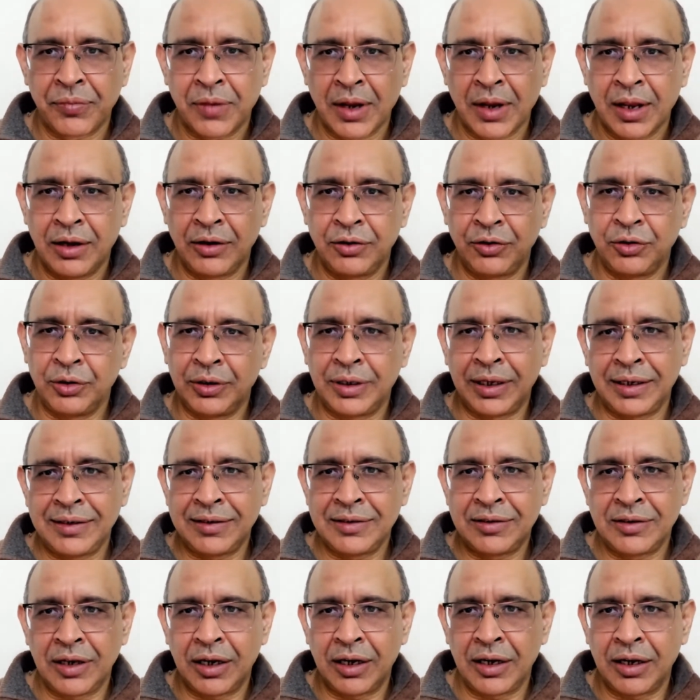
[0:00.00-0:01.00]
So there is
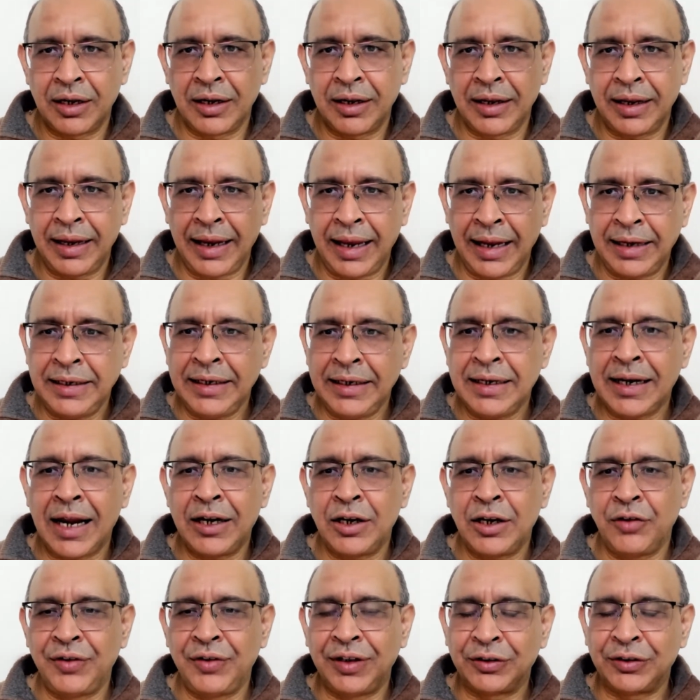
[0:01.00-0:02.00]
any kind
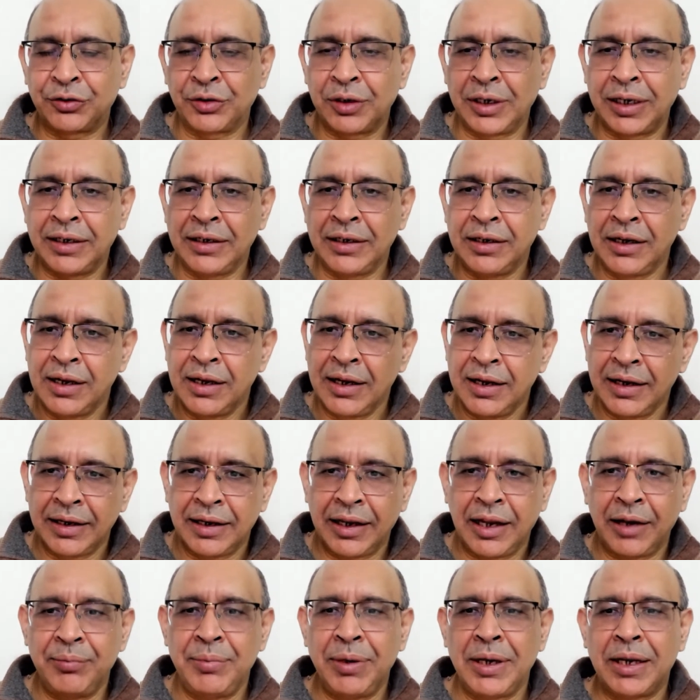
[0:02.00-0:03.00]
of insulin
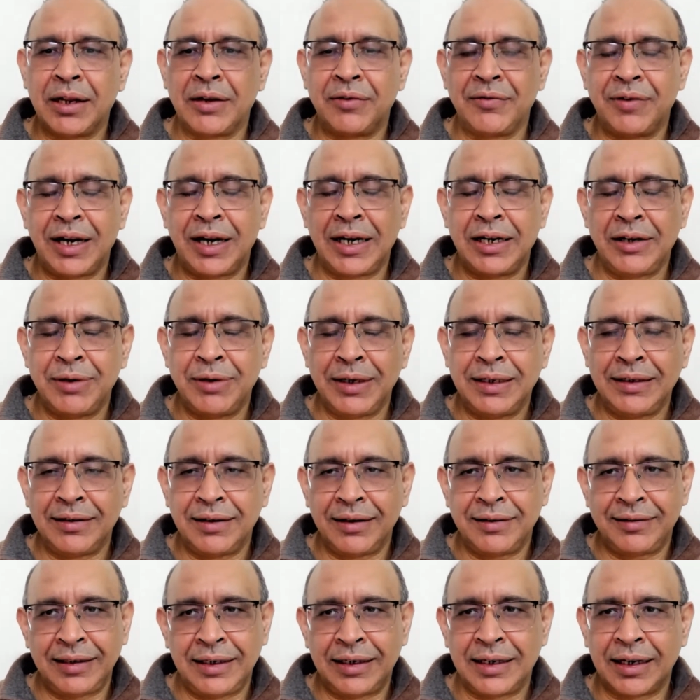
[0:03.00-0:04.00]
can be combined with
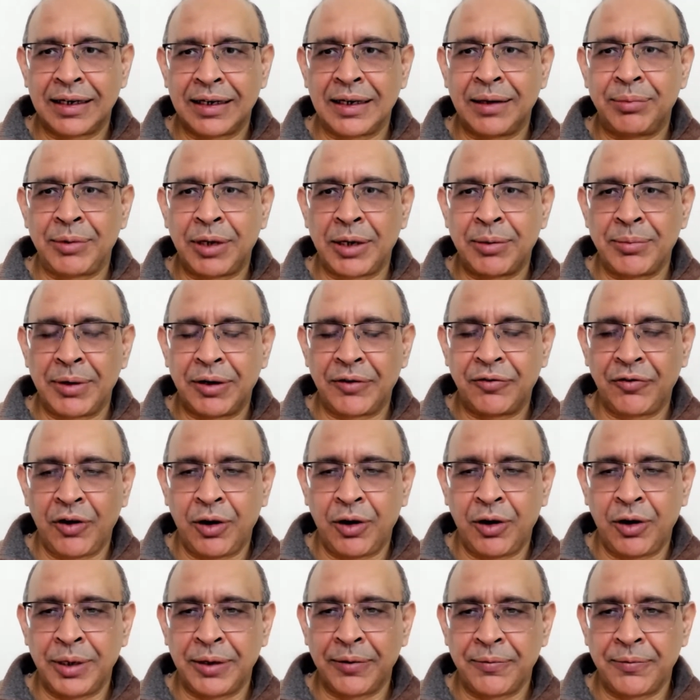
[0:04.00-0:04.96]
sitagliptin metformin.